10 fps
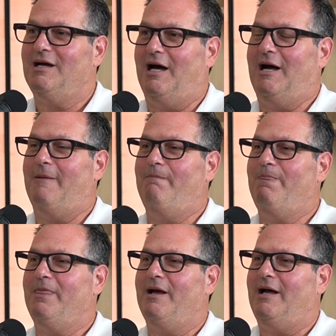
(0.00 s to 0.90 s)

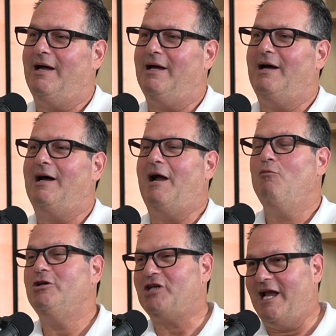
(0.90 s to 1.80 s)
I
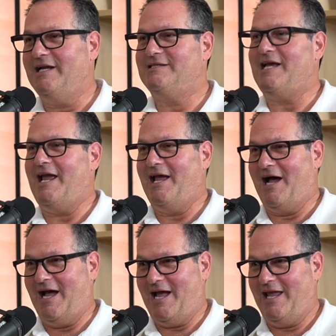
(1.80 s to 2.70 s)
wish I could say
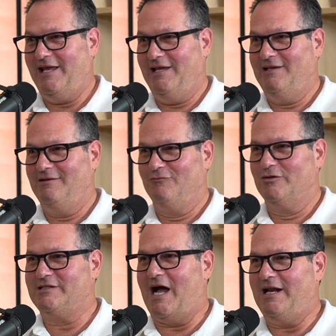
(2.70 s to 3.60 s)
I
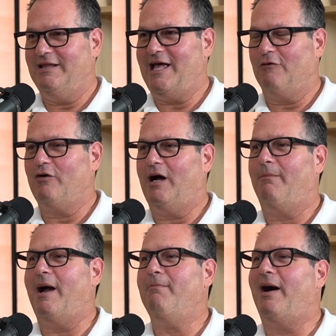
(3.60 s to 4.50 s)
resided in that
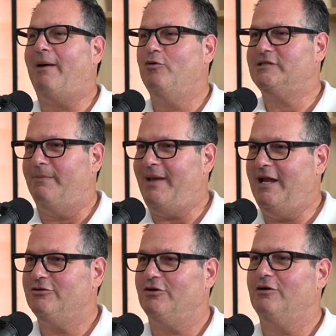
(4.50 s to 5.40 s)
realm. My mom was a
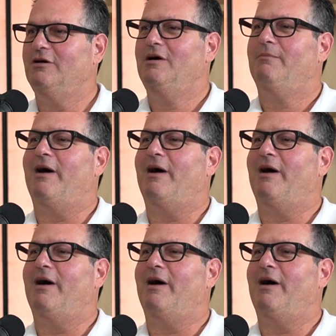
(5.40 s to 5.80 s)
painter.